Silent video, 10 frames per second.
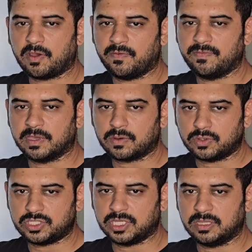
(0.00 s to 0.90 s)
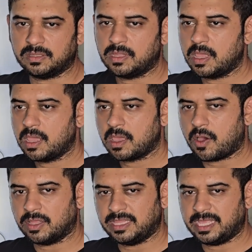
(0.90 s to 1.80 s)
of the cushion
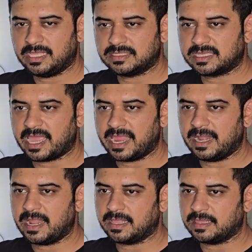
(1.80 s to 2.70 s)
on the inside,